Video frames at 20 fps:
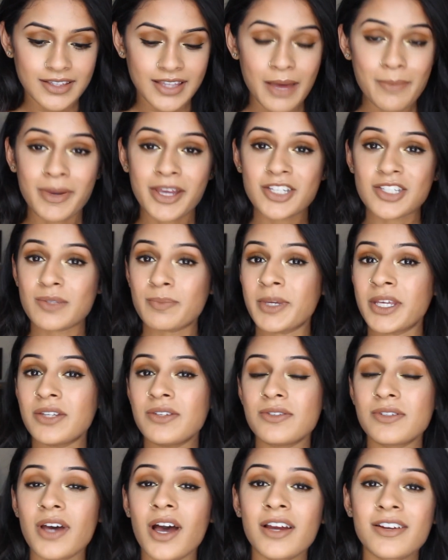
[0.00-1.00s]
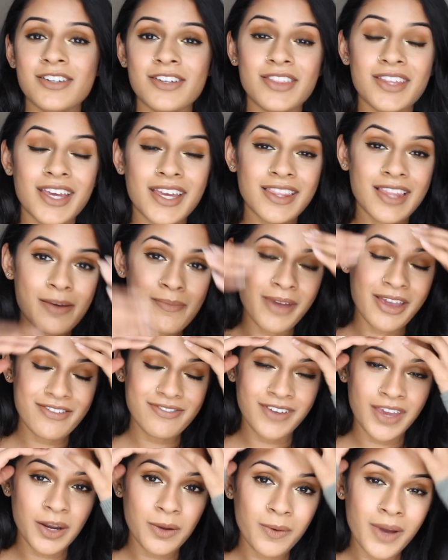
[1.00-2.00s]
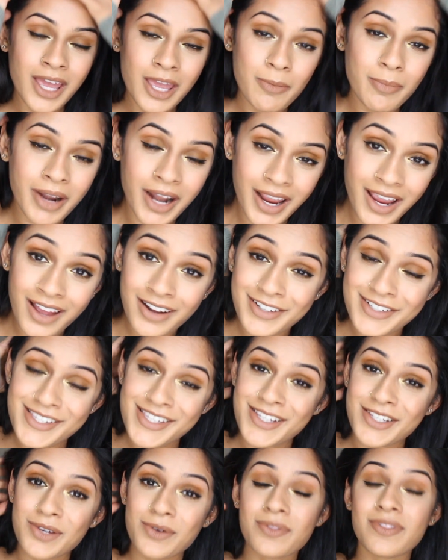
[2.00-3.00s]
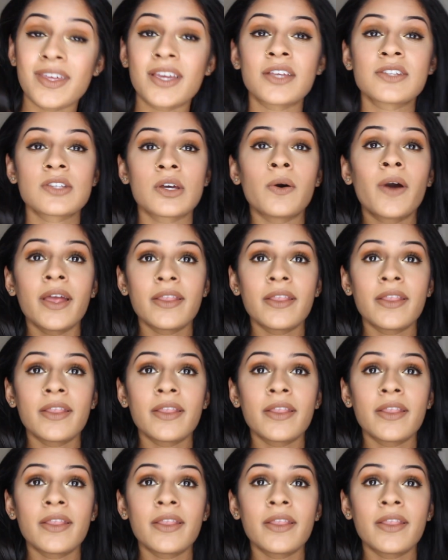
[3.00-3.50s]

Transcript: That might just be a new doctor thing, that might fade away, but I honestly don't think so.